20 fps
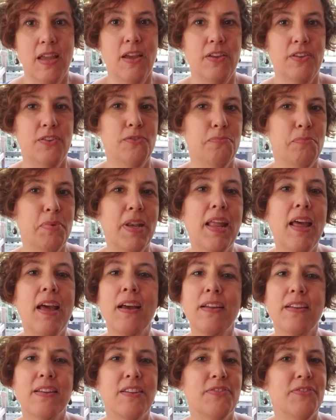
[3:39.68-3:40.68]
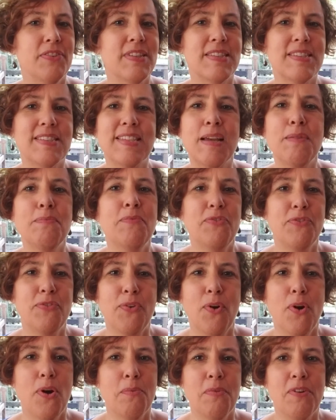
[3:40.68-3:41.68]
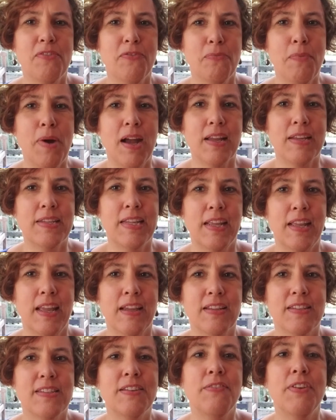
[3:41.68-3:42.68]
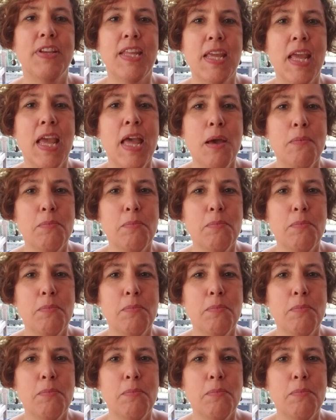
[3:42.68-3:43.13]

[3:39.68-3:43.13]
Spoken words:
You've been active in some form of marketing activity,